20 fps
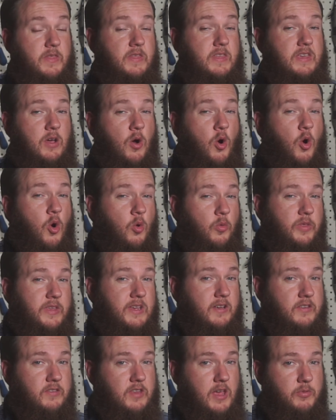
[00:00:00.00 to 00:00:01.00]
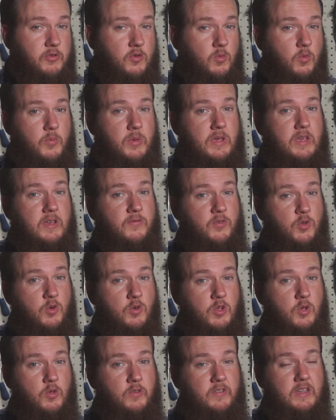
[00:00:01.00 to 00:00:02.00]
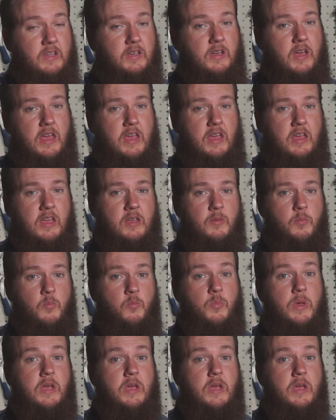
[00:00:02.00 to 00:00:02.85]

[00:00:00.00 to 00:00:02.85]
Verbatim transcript: The only exception would be if you're using a